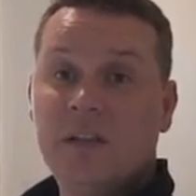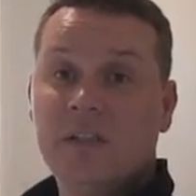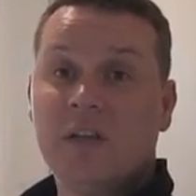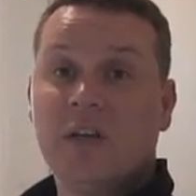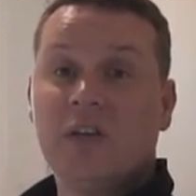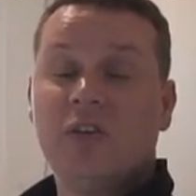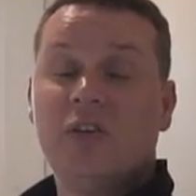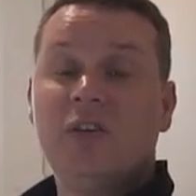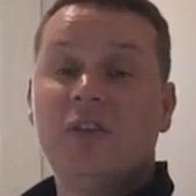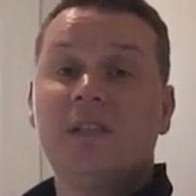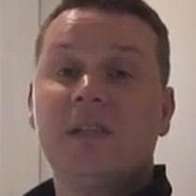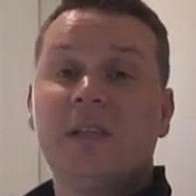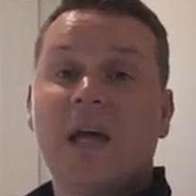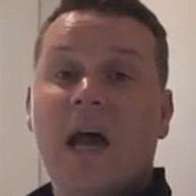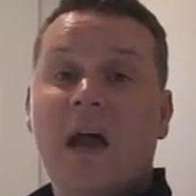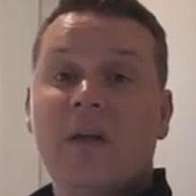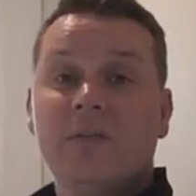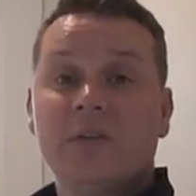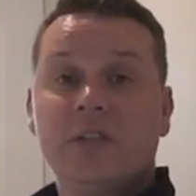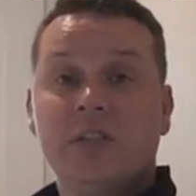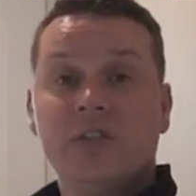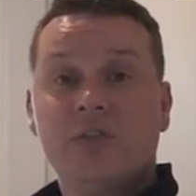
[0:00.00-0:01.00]
So you
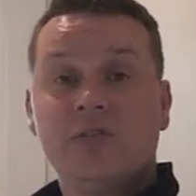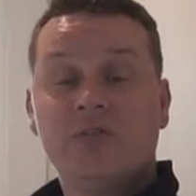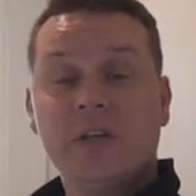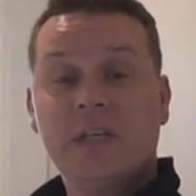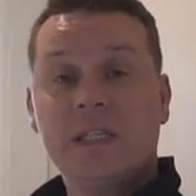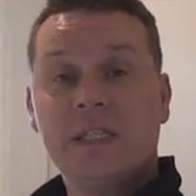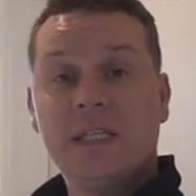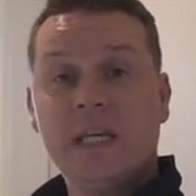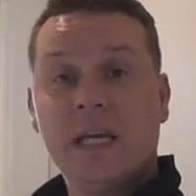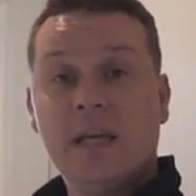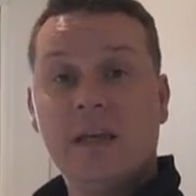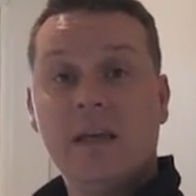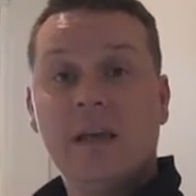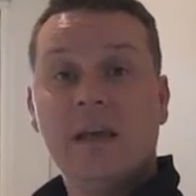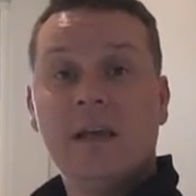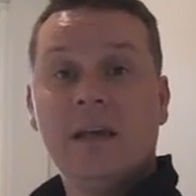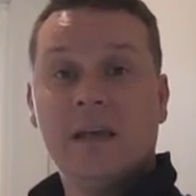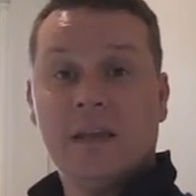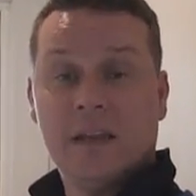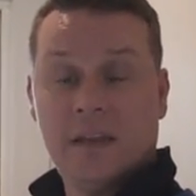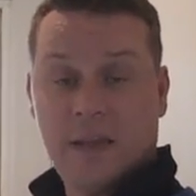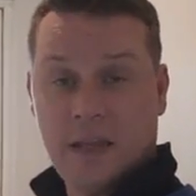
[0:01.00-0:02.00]
start restricting
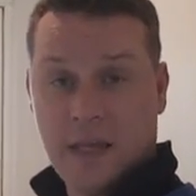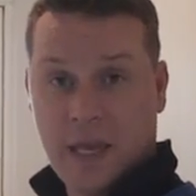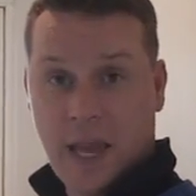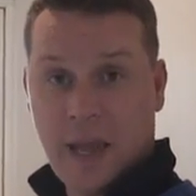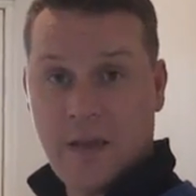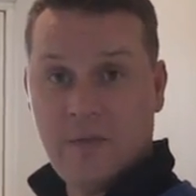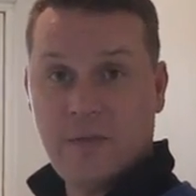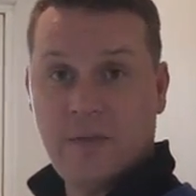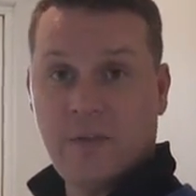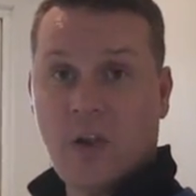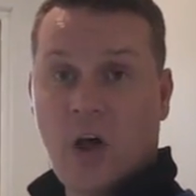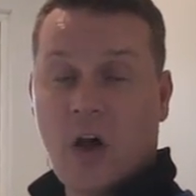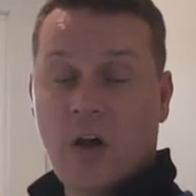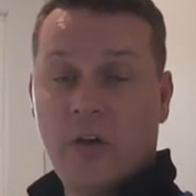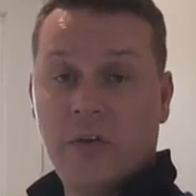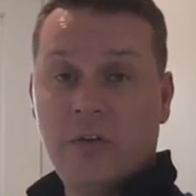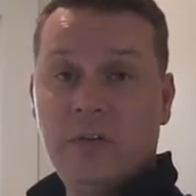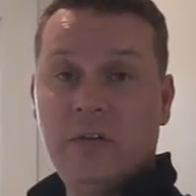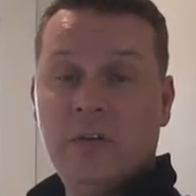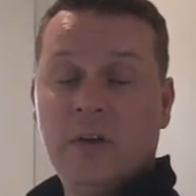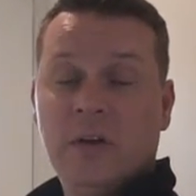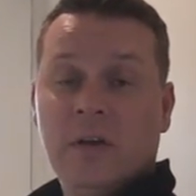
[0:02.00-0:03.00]
the
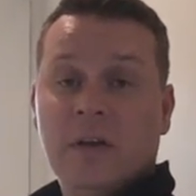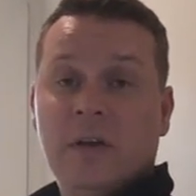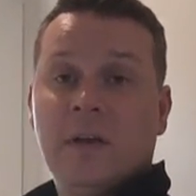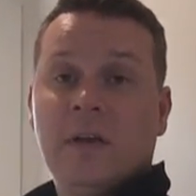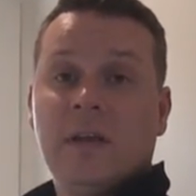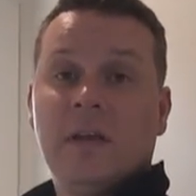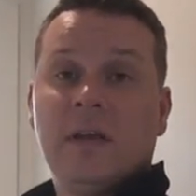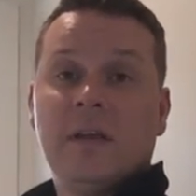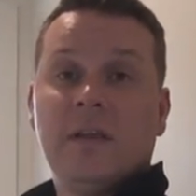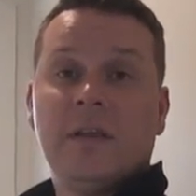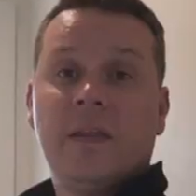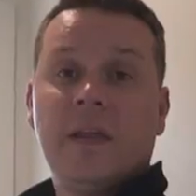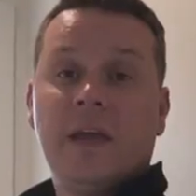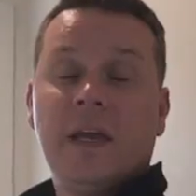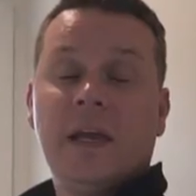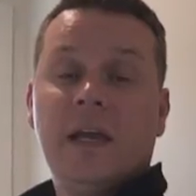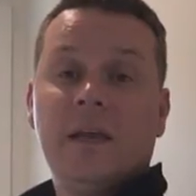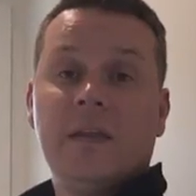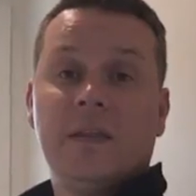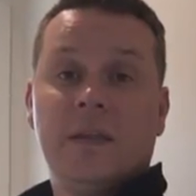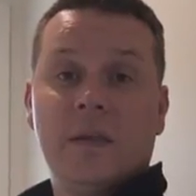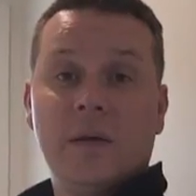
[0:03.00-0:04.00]
airflow,
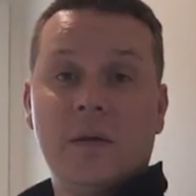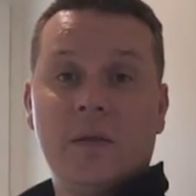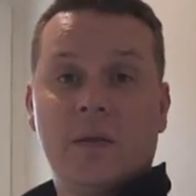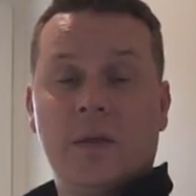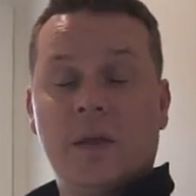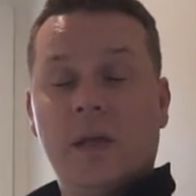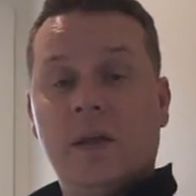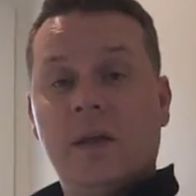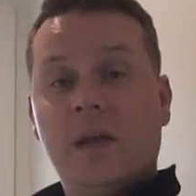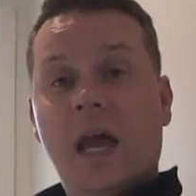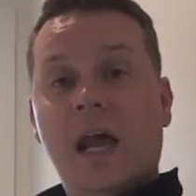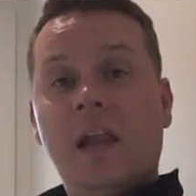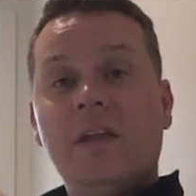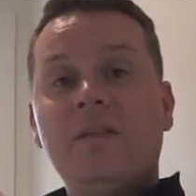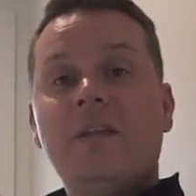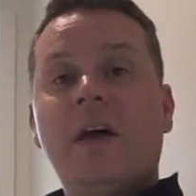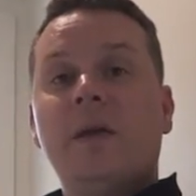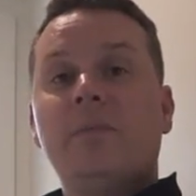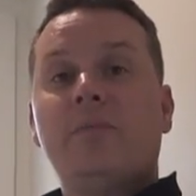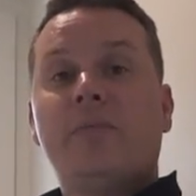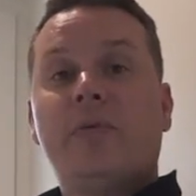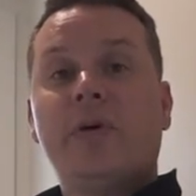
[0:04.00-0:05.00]
the, the, the
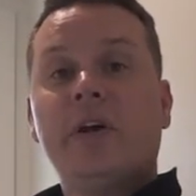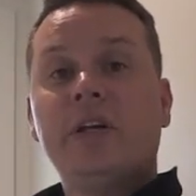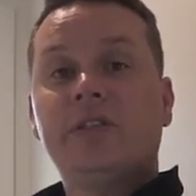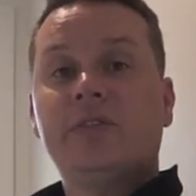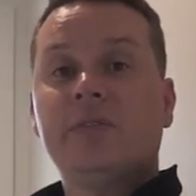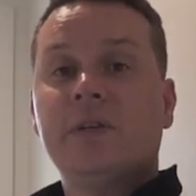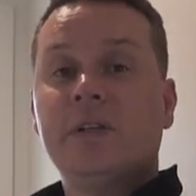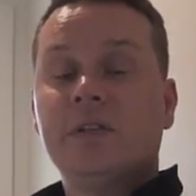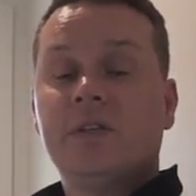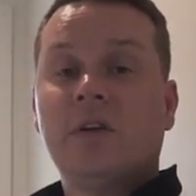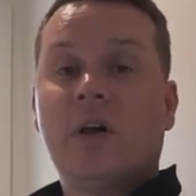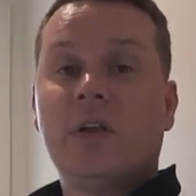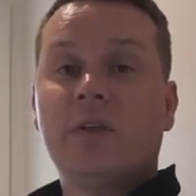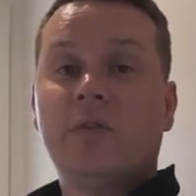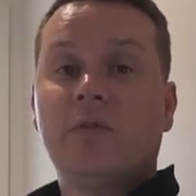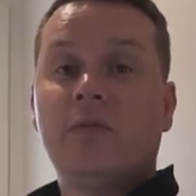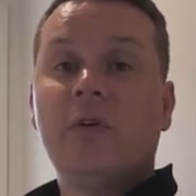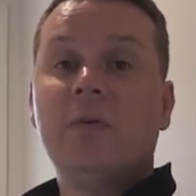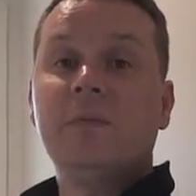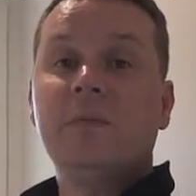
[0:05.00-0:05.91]
elevated pressure inside the room